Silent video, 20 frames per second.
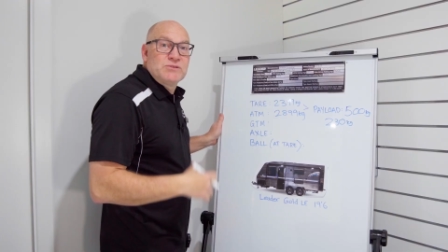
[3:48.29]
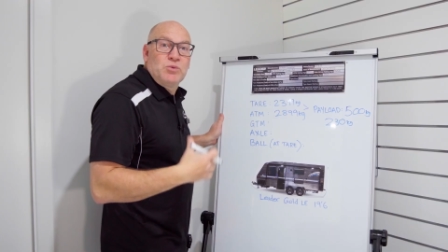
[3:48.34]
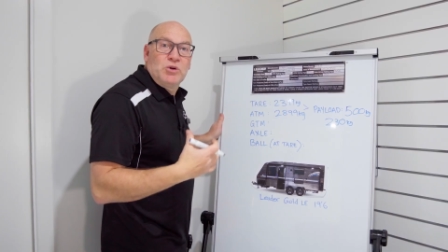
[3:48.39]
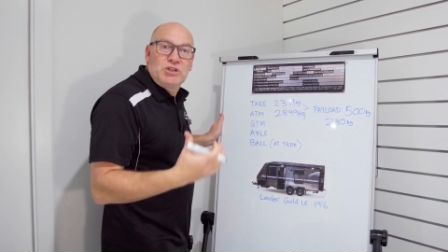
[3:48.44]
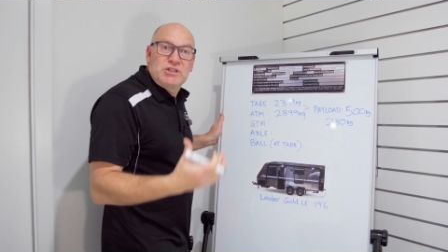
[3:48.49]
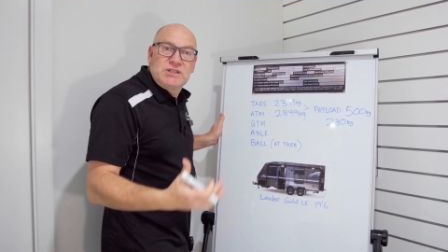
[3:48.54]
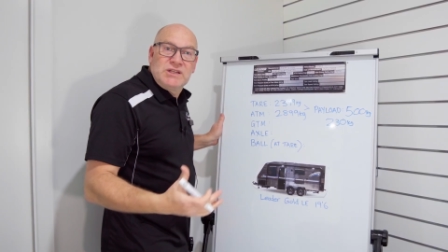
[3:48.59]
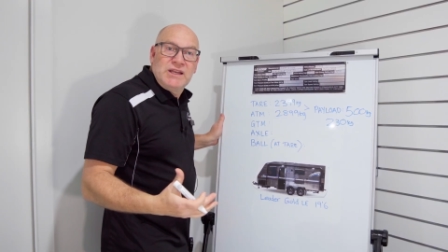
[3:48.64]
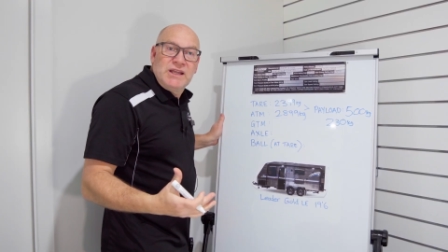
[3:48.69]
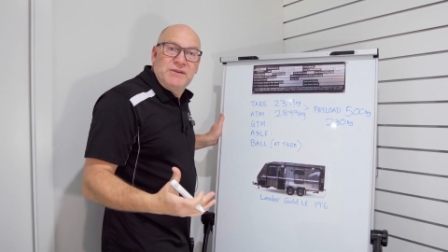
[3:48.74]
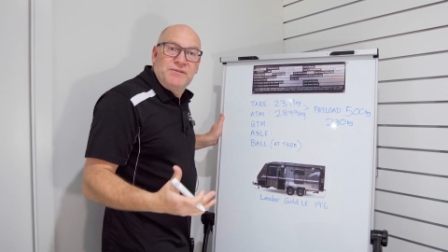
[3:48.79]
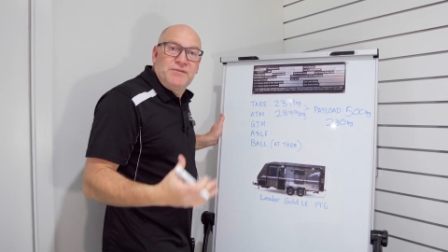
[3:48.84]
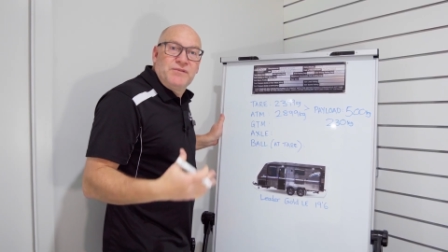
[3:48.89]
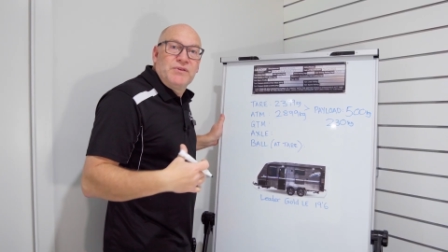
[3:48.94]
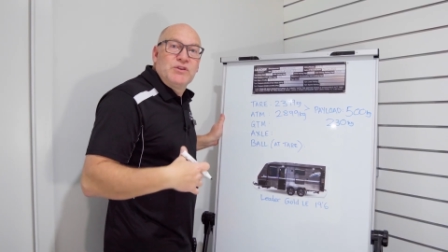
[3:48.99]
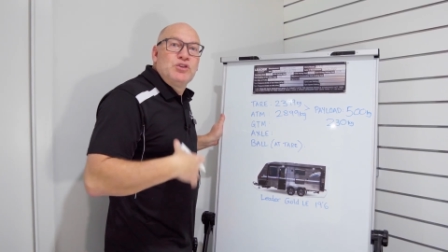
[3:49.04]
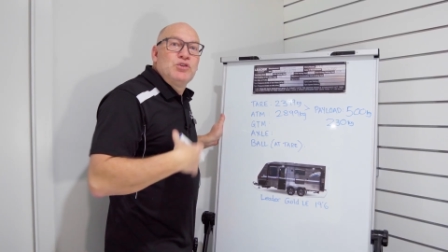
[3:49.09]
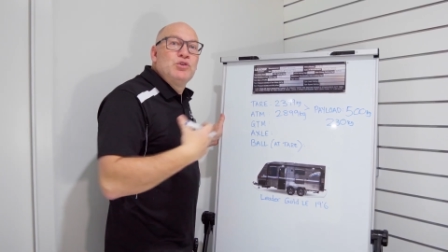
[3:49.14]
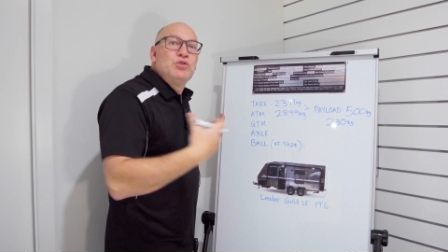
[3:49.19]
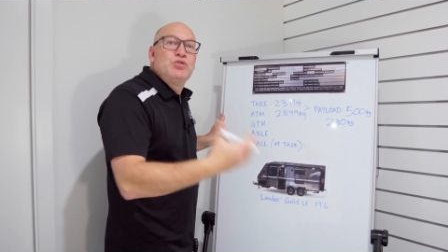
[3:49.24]
what's left for
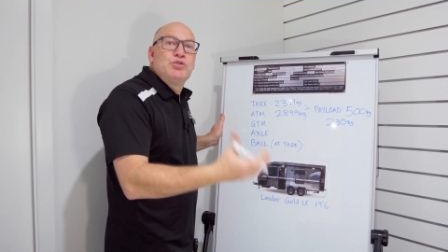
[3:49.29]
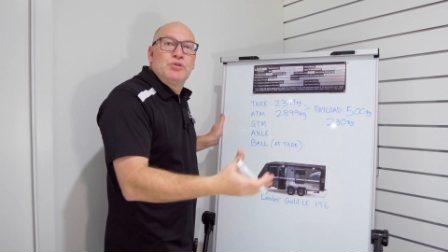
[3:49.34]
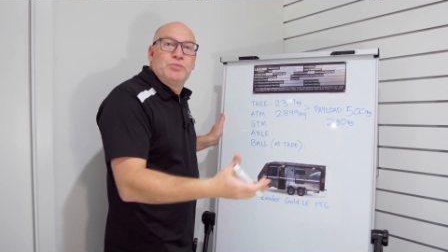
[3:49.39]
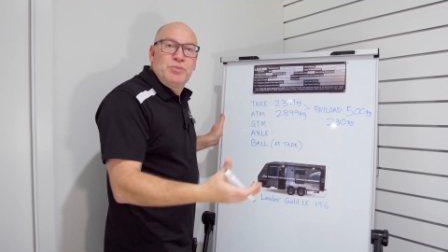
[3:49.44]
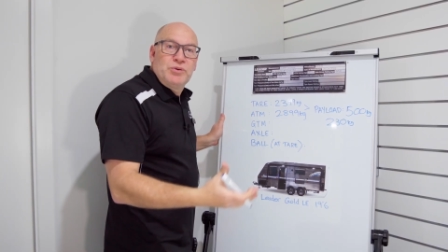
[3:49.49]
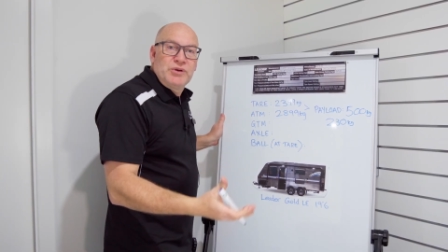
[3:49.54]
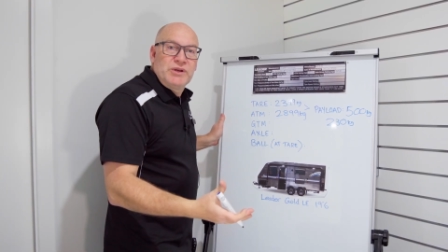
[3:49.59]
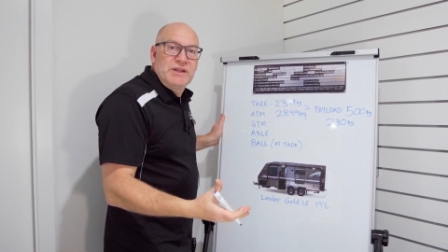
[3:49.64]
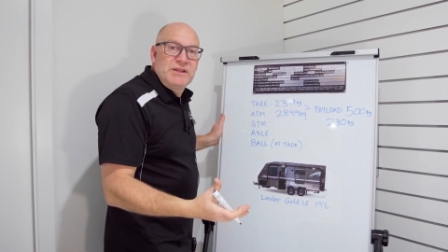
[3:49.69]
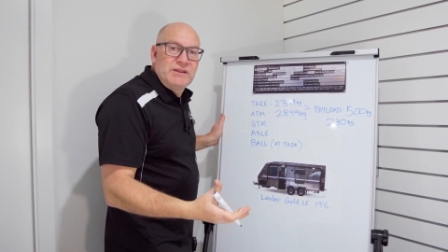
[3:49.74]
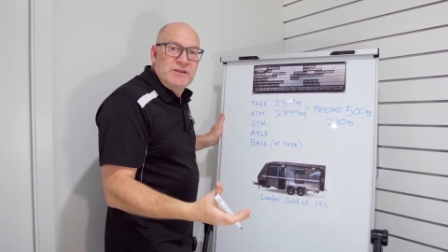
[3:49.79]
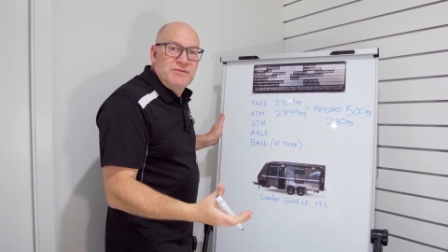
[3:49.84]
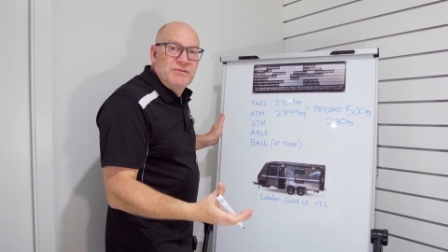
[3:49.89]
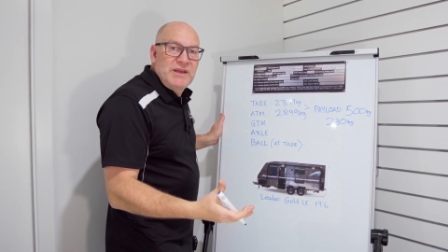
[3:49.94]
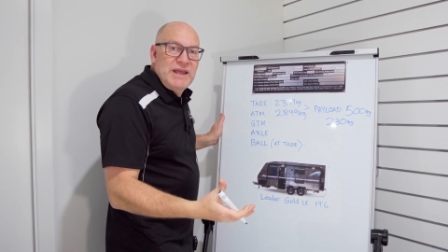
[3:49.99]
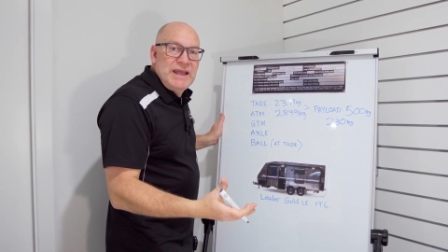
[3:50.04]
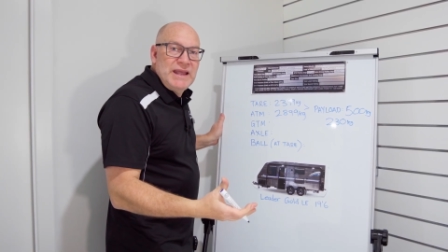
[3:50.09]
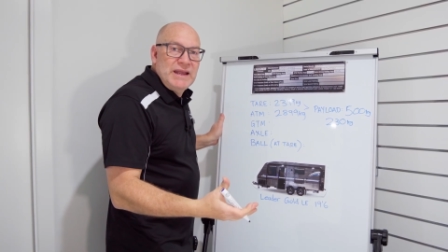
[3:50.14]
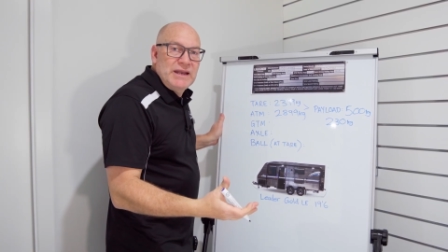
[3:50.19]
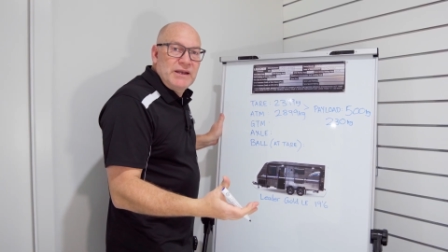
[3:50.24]
you to put in the
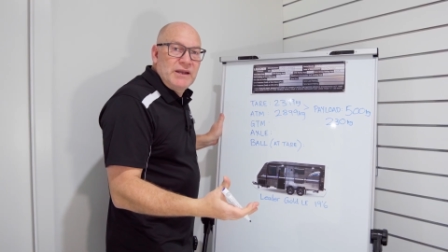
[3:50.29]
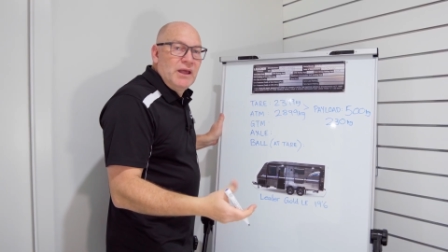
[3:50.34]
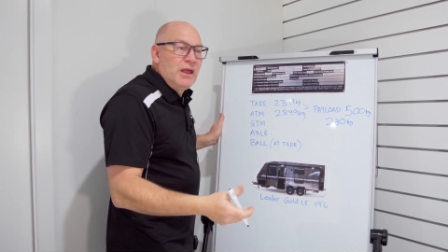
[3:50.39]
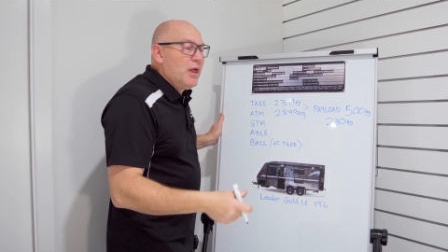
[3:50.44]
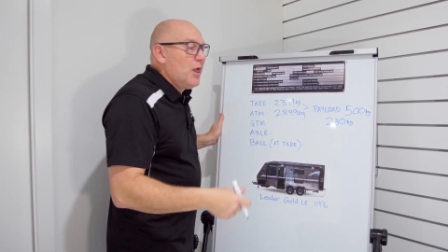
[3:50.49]
van.